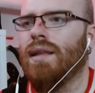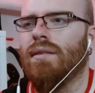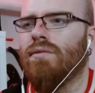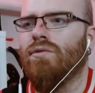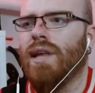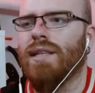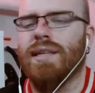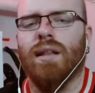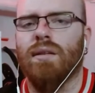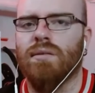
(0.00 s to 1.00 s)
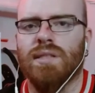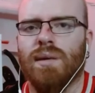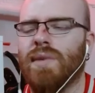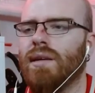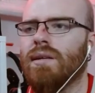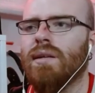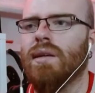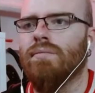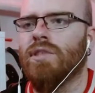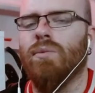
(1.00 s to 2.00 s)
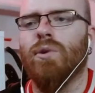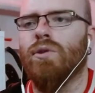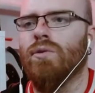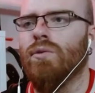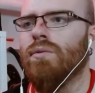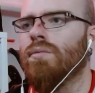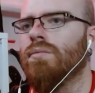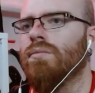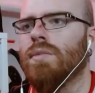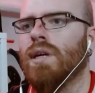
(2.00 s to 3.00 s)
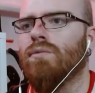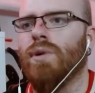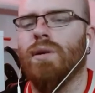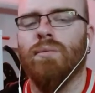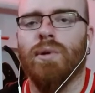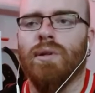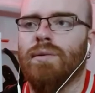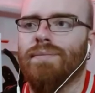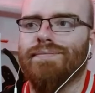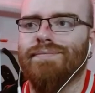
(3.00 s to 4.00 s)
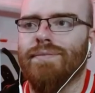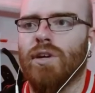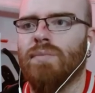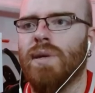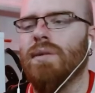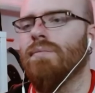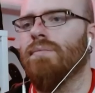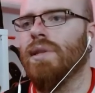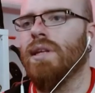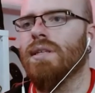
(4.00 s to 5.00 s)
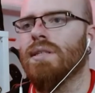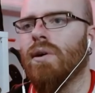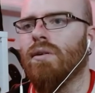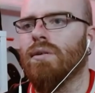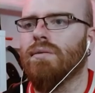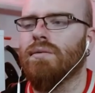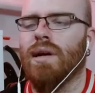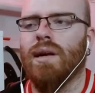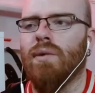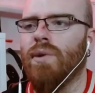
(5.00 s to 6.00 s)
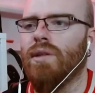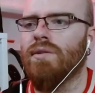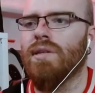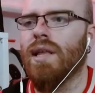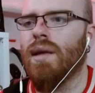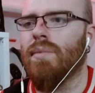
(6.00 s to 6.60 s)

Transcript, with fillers: You can tell something she will do that we will not be pleased about. Can wait to see that.